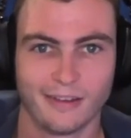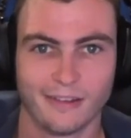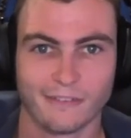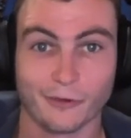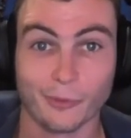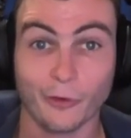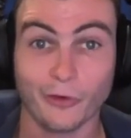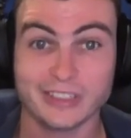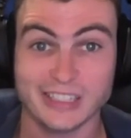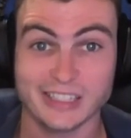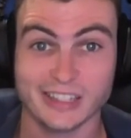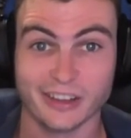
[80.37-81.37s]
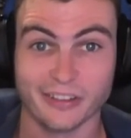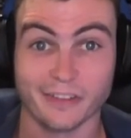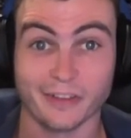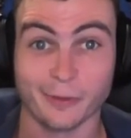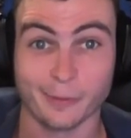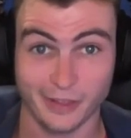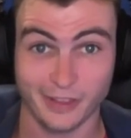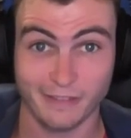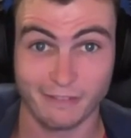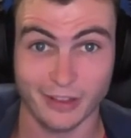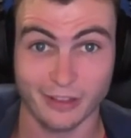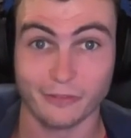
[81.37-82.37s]
For more details on the
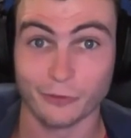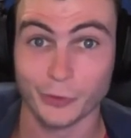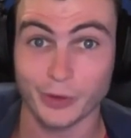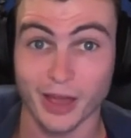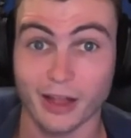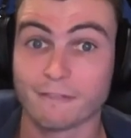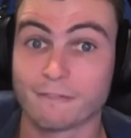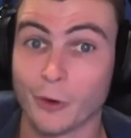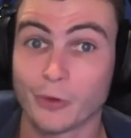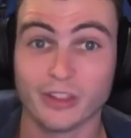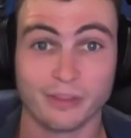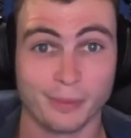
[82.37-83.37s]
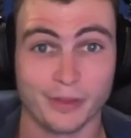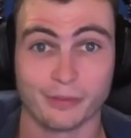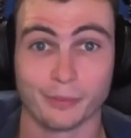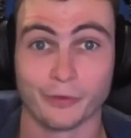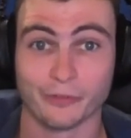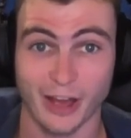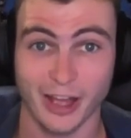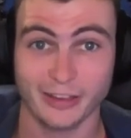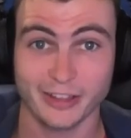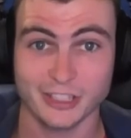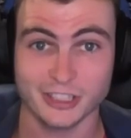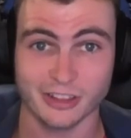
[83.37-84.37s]
specifics of WCAG focus visible
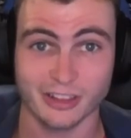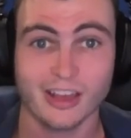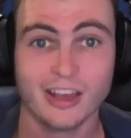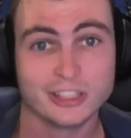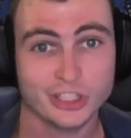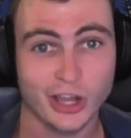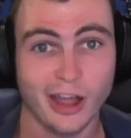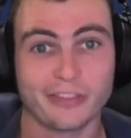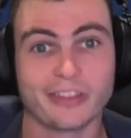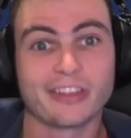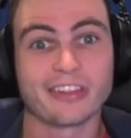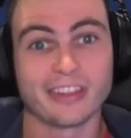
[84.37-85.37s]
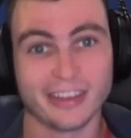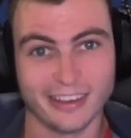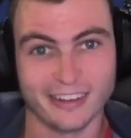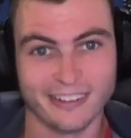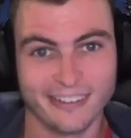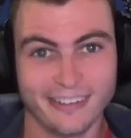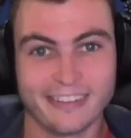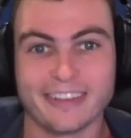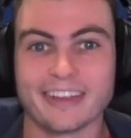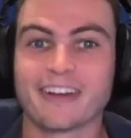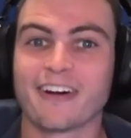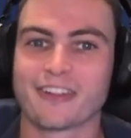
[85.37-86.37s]
violations, check out this link here.
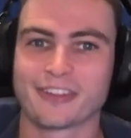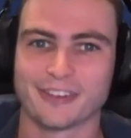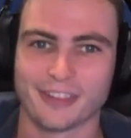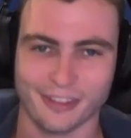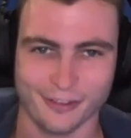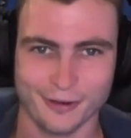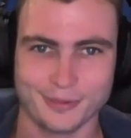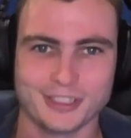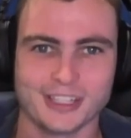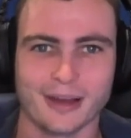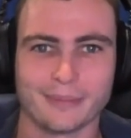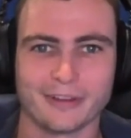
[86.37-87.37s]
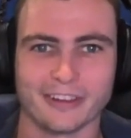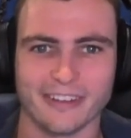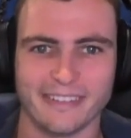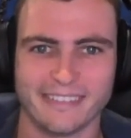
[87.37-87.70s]
Link also in the description down below.